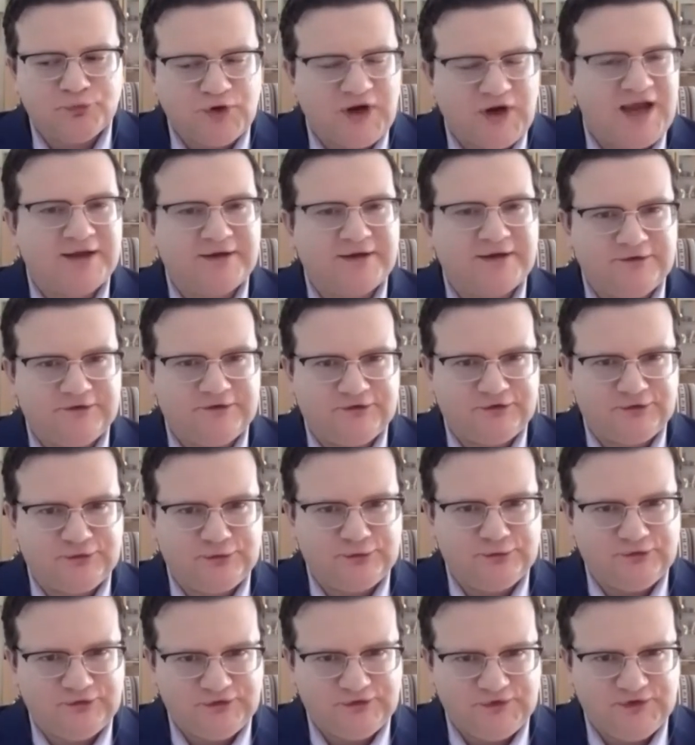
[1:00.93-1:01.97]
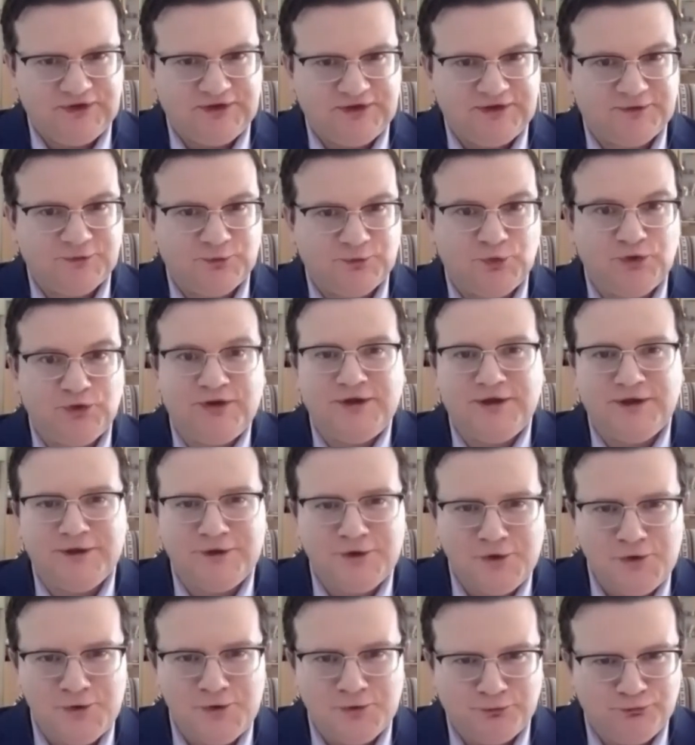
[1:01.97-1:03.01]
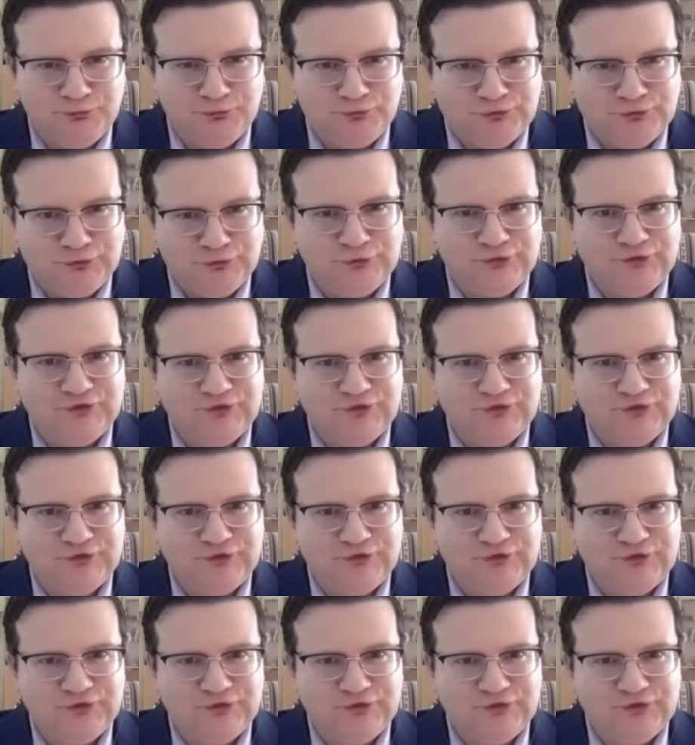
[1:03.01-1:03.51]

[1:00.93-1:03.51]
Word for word: practice to sit with the unknown, to